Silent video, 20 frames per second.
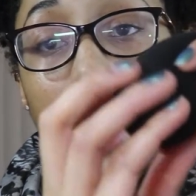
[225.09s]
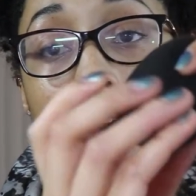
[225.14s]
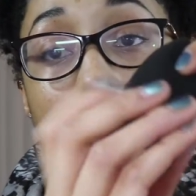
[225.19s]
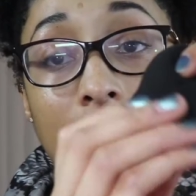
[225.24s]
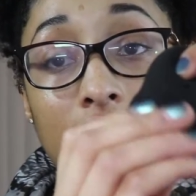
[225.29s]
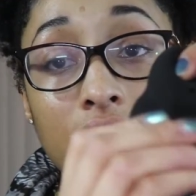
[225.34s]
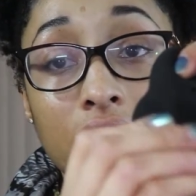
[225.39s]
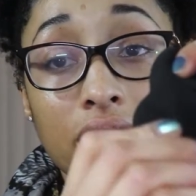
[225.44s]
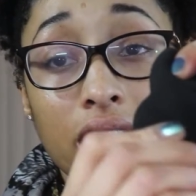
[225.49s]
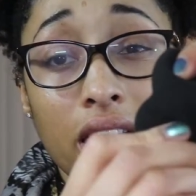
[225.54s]

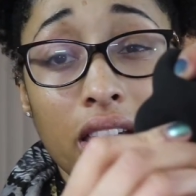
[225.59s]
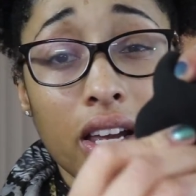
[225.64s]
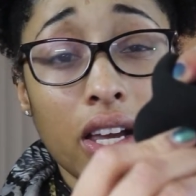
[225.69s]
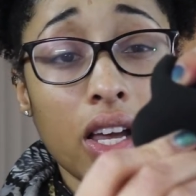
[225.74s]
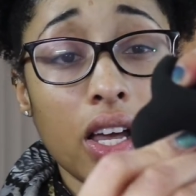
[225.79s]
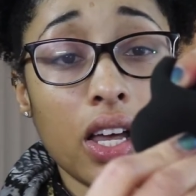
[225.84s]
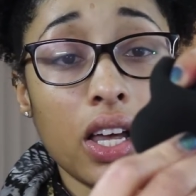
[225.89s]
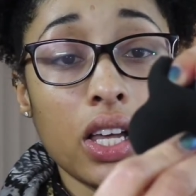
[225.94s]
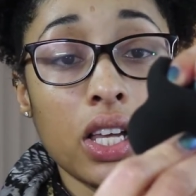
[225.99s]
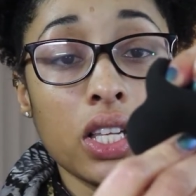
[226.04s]

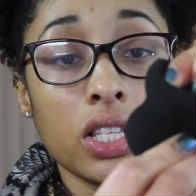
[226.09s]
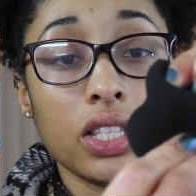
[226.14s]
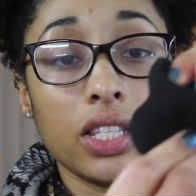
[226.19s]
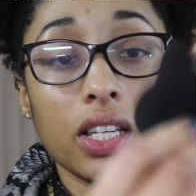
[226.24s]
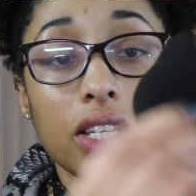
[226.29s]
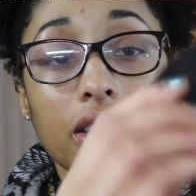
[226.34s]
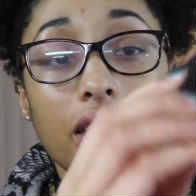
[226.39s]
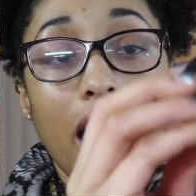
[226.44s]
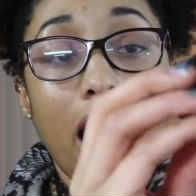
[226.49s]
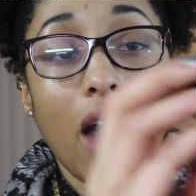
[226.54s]
Aesthetica
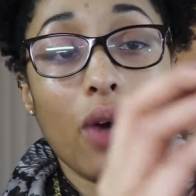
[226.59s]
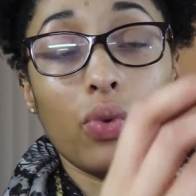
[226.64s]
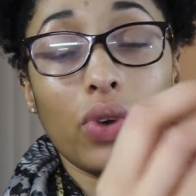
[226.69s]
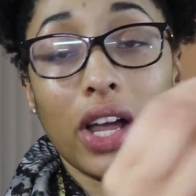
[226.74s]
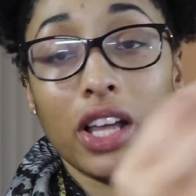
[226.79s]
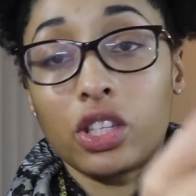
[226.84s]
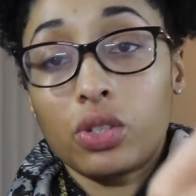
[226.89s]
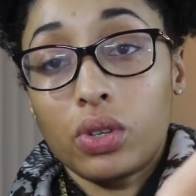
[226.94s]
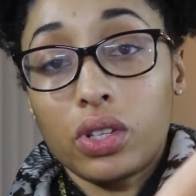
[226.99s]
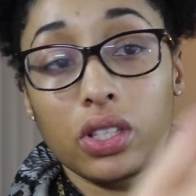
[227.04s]
did not, when
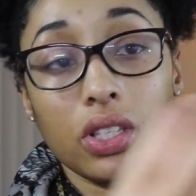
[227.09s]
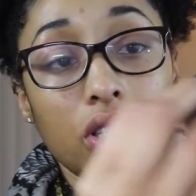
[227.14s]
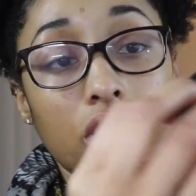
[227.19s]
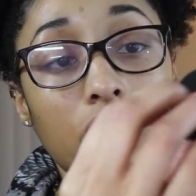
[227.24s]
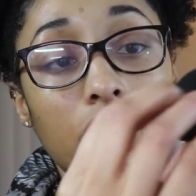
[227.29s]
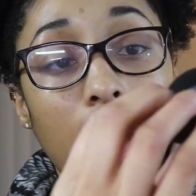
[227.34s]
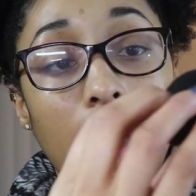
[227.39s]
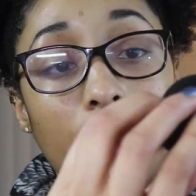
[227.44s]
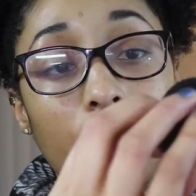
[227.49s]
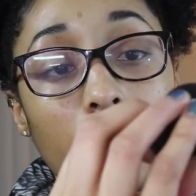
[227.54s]
I twisted,
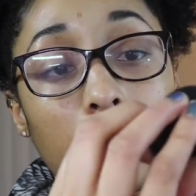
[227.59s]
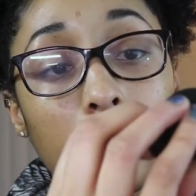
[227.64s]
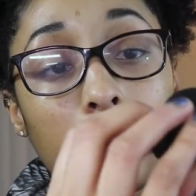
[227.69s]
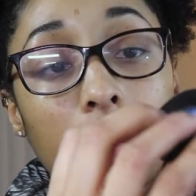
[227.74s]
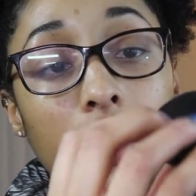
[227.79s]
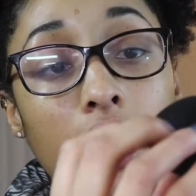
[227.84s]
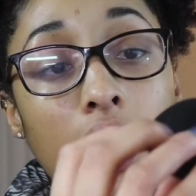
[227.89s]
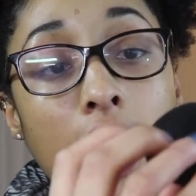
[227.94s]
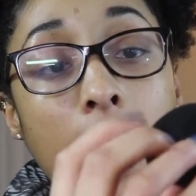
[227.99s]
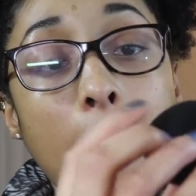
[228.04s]
did not rip.
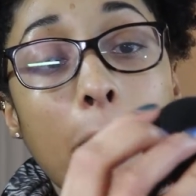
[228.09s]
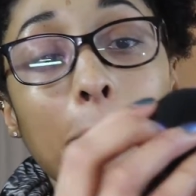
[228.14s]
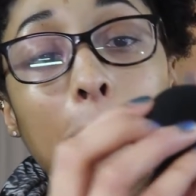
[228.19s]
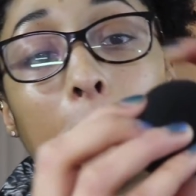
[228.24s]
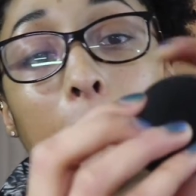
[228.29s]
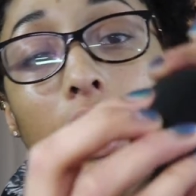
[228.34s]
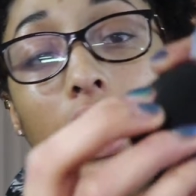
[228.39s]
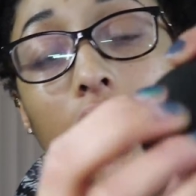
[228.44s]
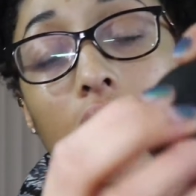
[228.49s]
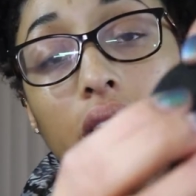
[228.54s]

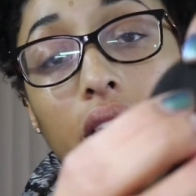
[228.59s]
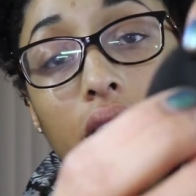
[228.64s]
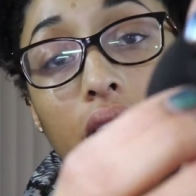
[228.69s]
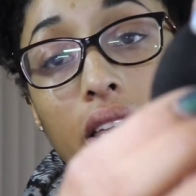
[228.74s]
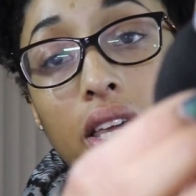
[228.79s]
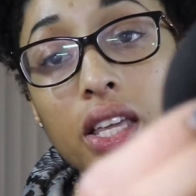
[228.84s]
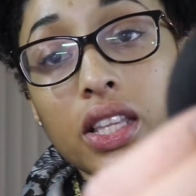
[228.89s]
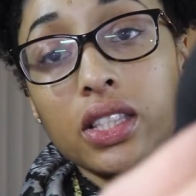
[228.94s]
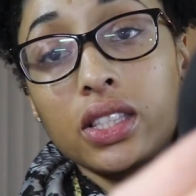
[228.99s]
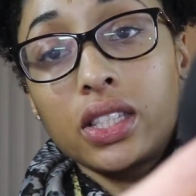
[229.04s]
But
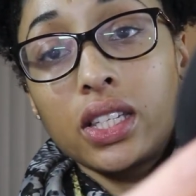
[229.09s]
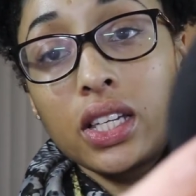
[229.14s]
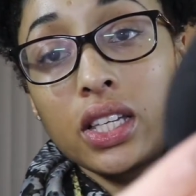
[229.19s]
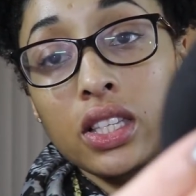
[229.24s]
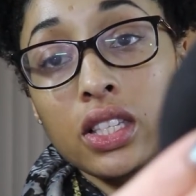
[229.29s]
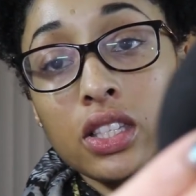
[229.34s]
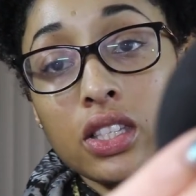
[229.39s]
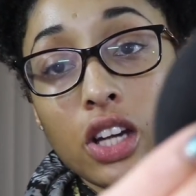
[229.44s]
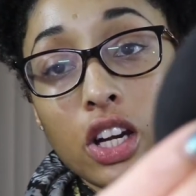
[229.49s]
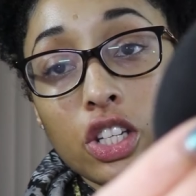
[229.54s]
it
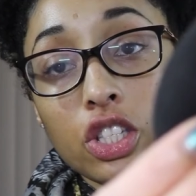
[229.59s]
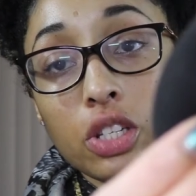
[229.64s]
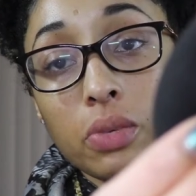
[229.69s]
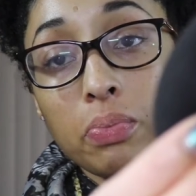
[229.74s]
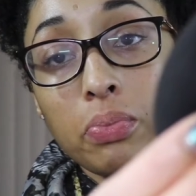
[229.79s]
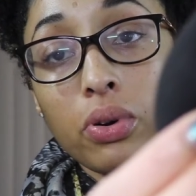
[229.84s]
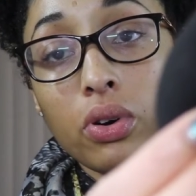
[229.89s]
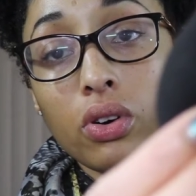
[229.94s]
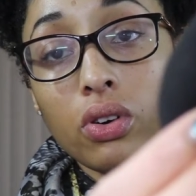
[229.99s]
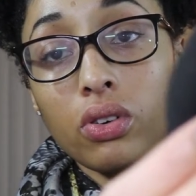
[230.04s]
did start to
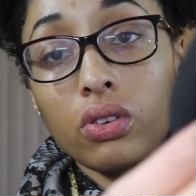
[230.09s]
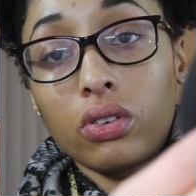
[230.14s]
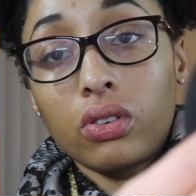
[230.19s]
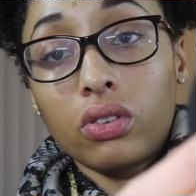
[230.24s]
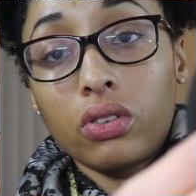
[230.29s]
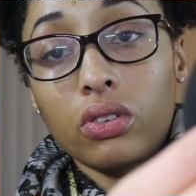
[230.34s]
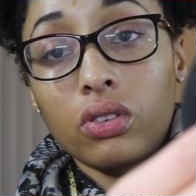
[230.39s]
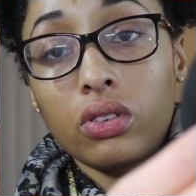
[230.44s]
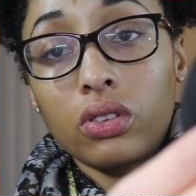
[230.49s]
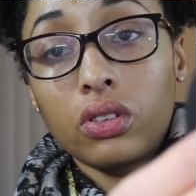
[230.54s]

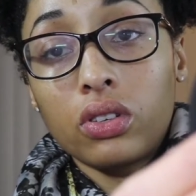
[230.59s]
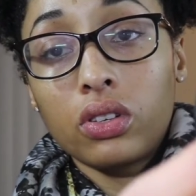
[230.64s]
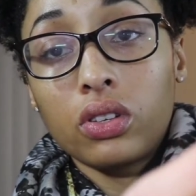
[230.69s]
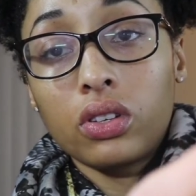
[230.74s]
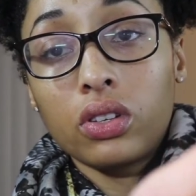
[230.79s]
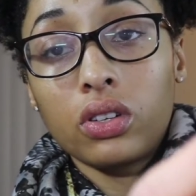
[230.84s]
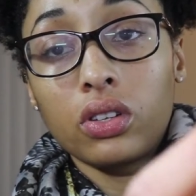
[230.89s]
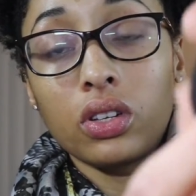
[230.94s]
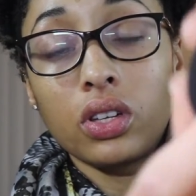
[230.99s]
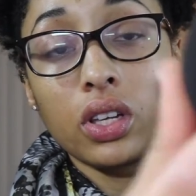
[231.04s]
pull
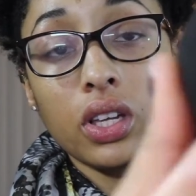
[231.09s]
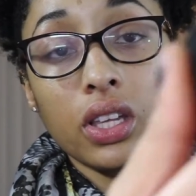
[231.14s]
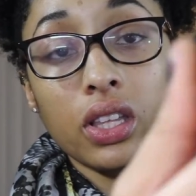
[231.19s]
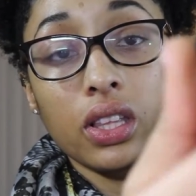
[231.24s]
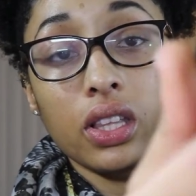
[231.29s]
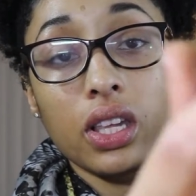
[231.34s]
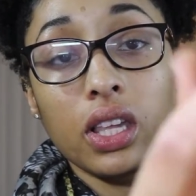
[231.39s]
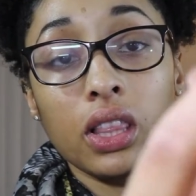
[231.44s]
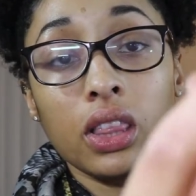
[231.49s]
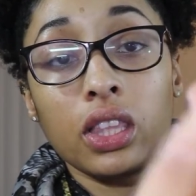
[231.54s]

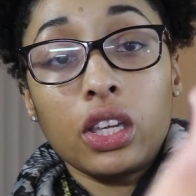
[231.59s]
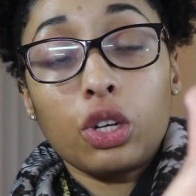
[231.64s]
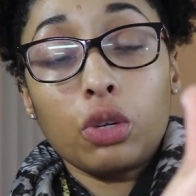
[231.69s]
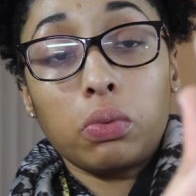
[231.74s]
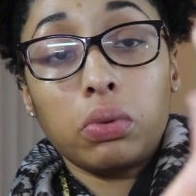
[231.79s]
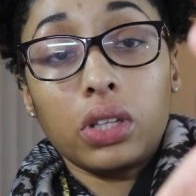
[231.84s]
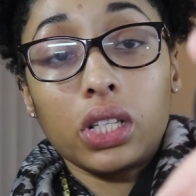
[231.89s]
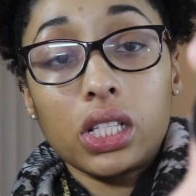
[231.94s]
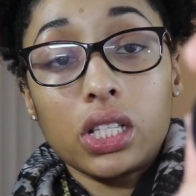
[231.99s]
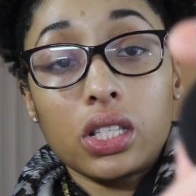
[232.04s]
in little
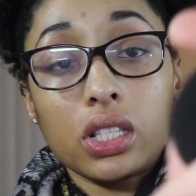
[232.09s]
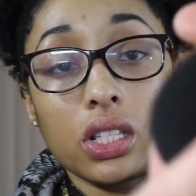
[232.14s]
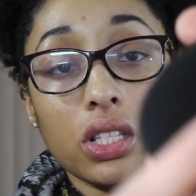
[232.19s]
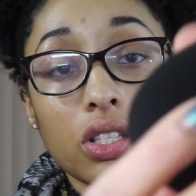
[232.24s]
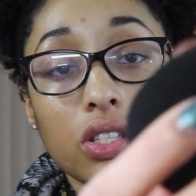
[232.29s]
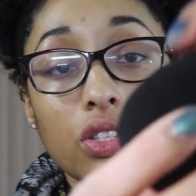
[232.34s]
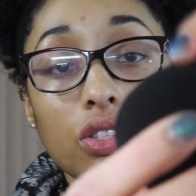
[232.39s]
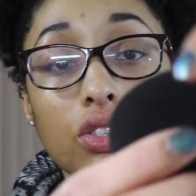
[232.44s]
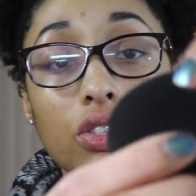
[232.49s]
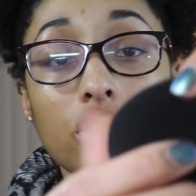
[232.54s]

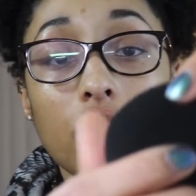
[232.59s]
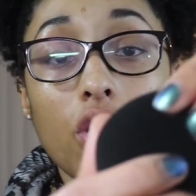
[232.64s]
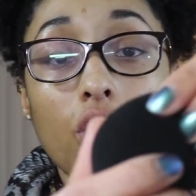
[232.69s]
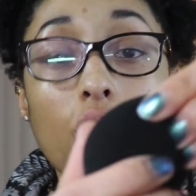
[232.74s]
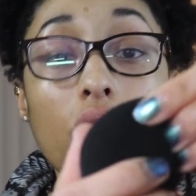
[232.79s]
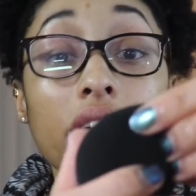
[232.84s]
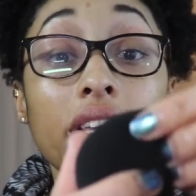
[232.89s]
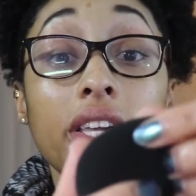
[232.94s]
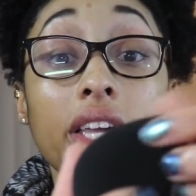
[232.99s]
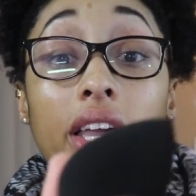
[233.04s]
places.
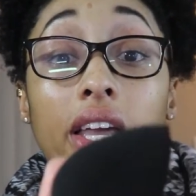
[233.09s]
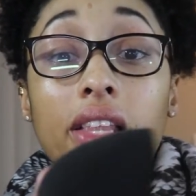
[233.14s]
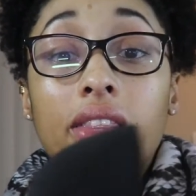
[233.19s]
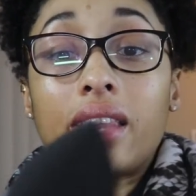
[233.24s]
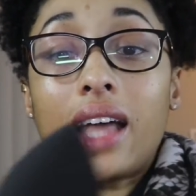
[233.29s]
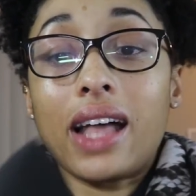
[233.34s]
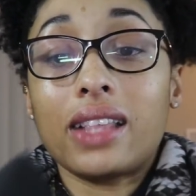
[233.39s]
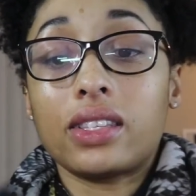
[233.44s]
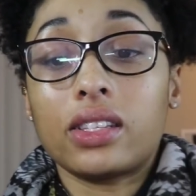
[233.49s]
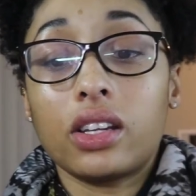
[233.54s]
So again,
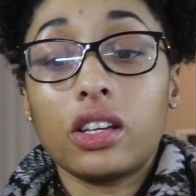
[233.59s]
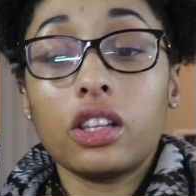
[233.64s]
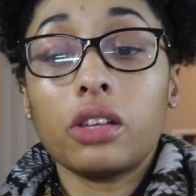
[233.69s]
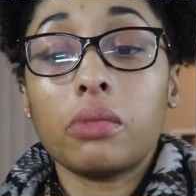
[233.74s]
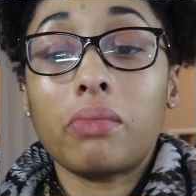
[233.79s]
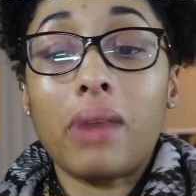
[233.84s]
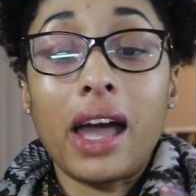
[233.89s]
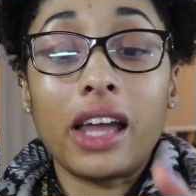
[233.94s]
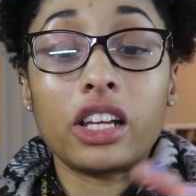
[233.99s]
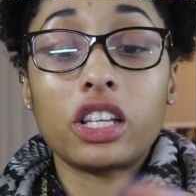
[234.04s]
that's another
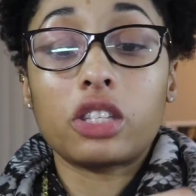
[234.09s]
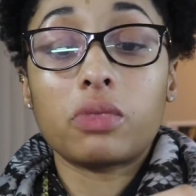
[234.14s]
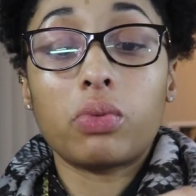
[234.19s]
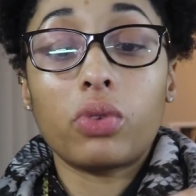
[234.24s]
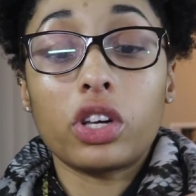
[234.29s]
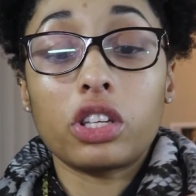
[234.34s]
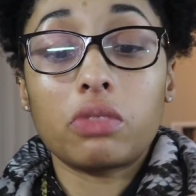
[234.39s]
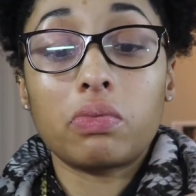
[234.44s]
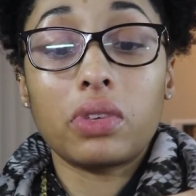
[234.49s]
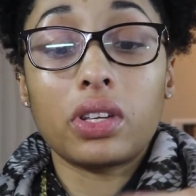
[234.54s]
minus
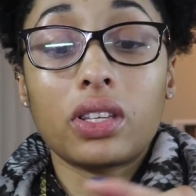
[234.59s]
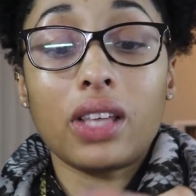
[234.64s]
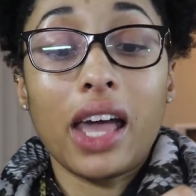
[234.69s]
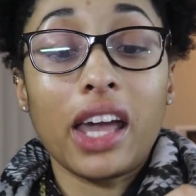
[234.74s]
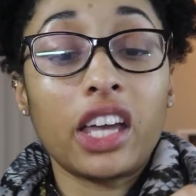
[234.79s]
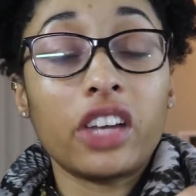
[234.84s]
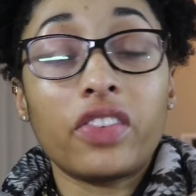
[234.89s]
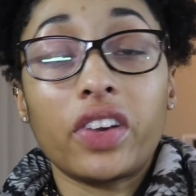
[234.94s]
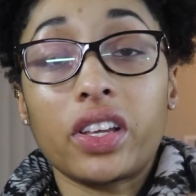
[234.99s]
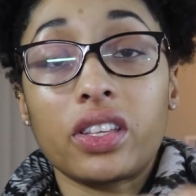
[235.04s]
points because
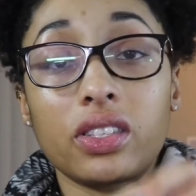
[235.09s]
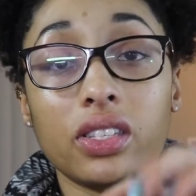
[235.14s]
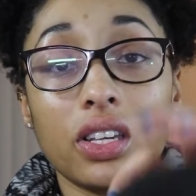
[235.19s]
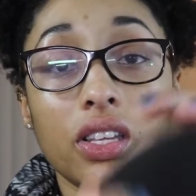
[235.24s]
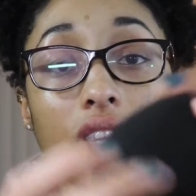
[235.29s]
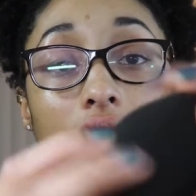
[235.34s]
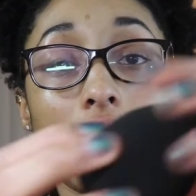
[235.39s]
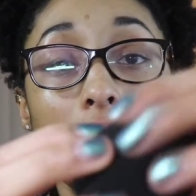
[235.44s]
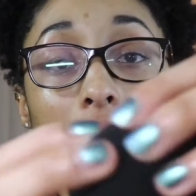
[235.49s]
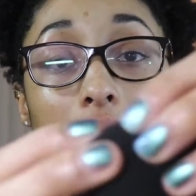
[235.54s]
I can already see
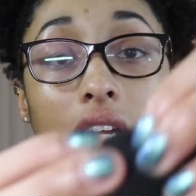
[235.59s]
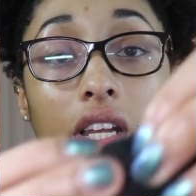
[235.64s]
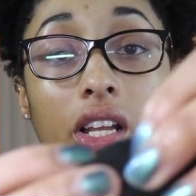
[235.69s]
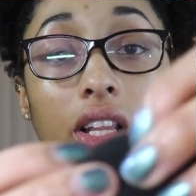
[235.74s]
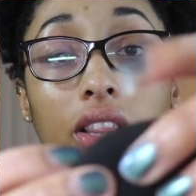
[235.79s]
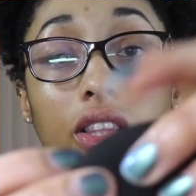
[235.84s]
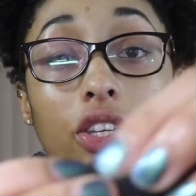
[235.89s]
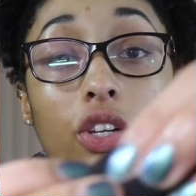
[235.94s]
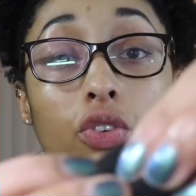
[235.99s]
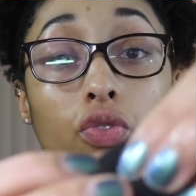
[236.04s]
that I'm
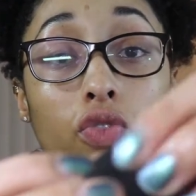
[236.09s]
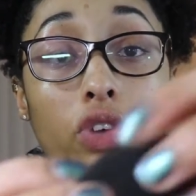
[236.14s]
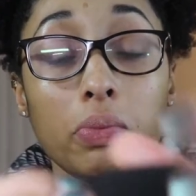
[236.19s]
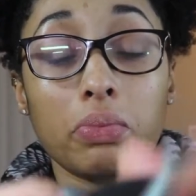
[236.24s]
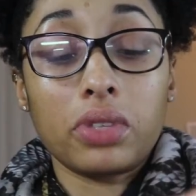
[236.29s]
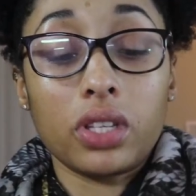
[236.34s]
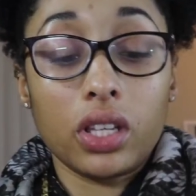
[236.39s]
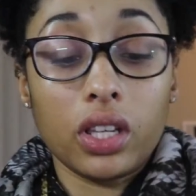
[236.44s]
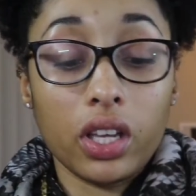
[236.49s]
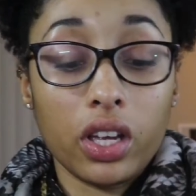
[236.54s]
getting little
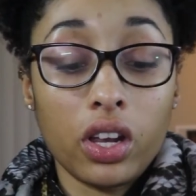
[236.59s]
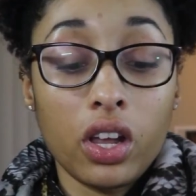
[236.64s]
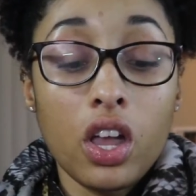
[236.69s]
rips in there.